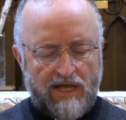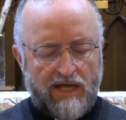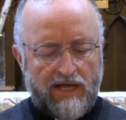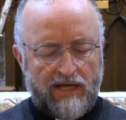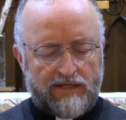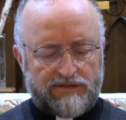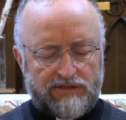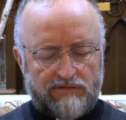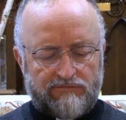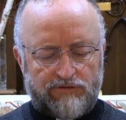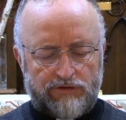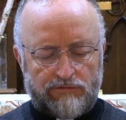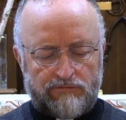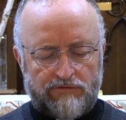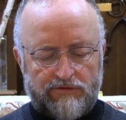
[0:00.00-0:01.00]
as of
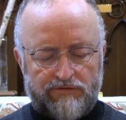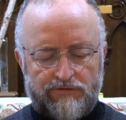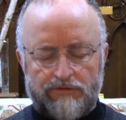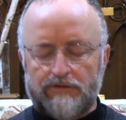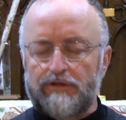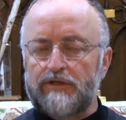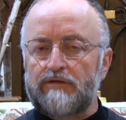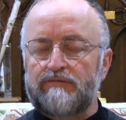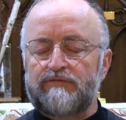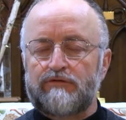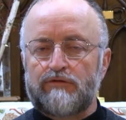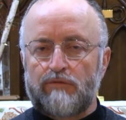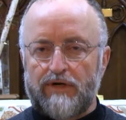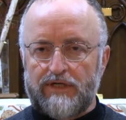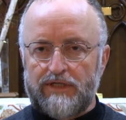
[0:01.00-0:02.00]
June the 30th,
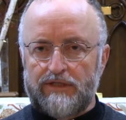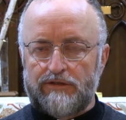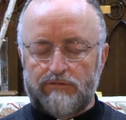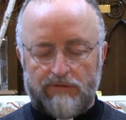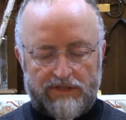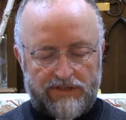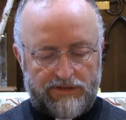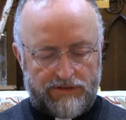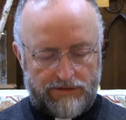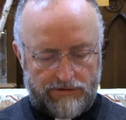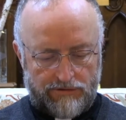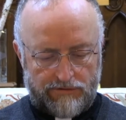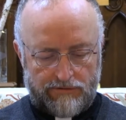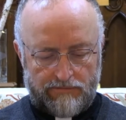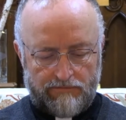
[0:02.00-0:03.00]

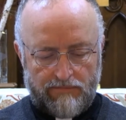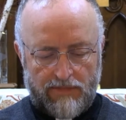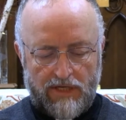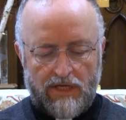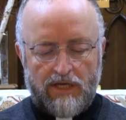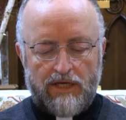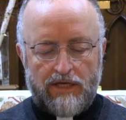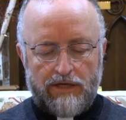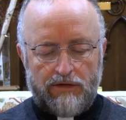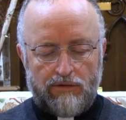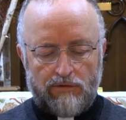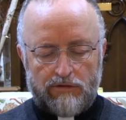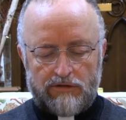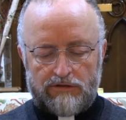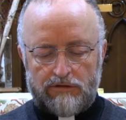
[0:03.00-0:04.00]
2022, in
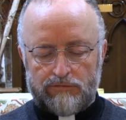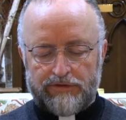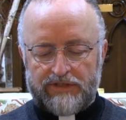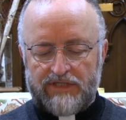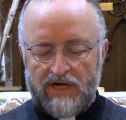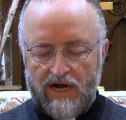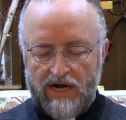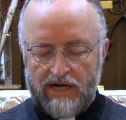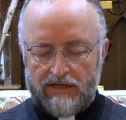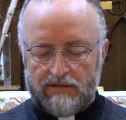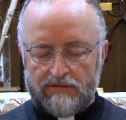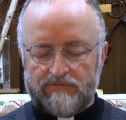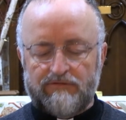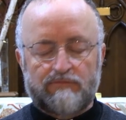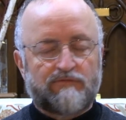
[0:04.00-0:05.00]
order to
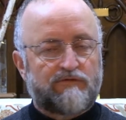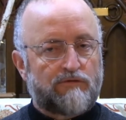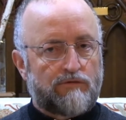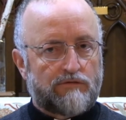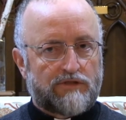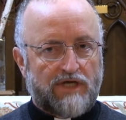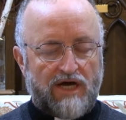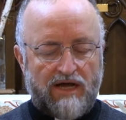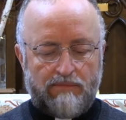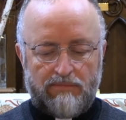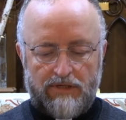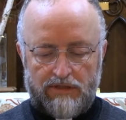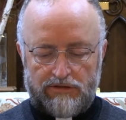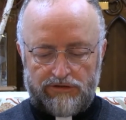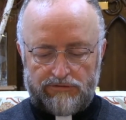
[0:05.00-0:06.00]
retire from full-time
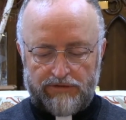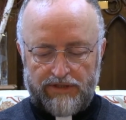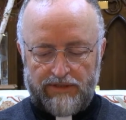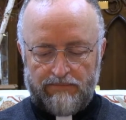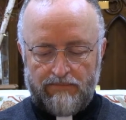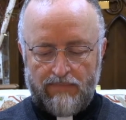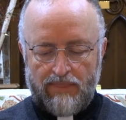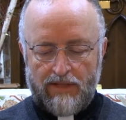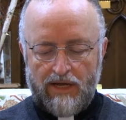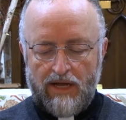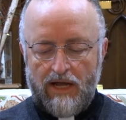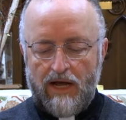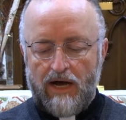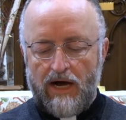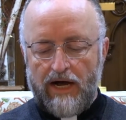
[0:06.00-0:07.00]
ministry.
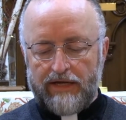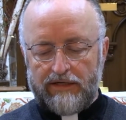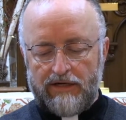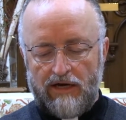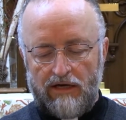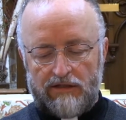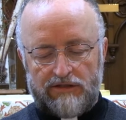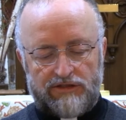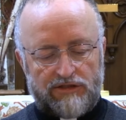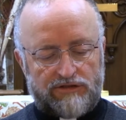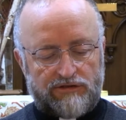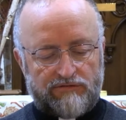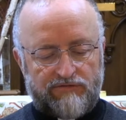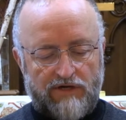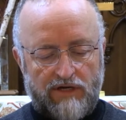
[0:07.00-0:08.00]
I acknowledge that
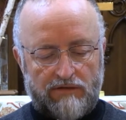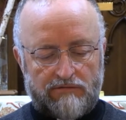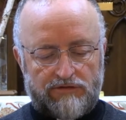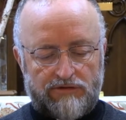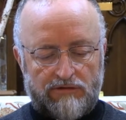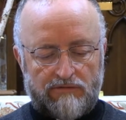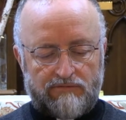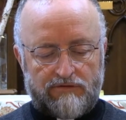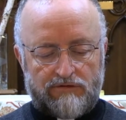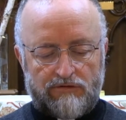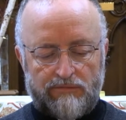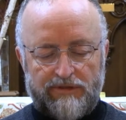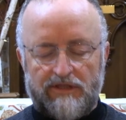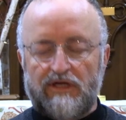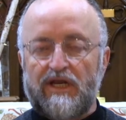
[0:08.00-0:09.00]
your final service
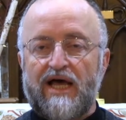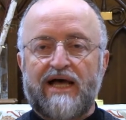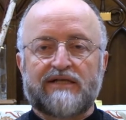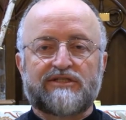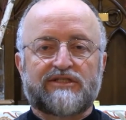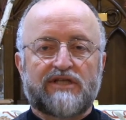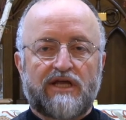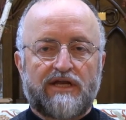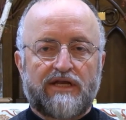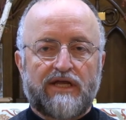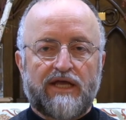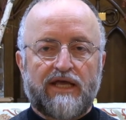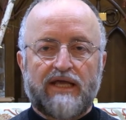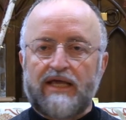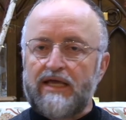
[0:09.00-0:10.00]
will be the last
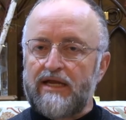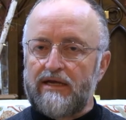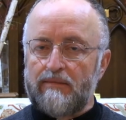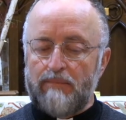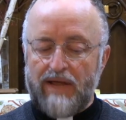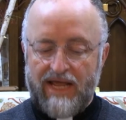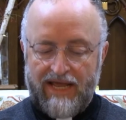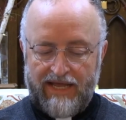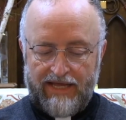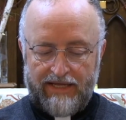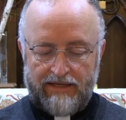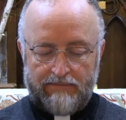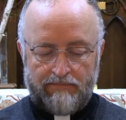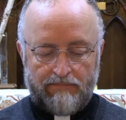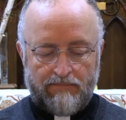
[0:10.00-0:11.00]
Sunday in May.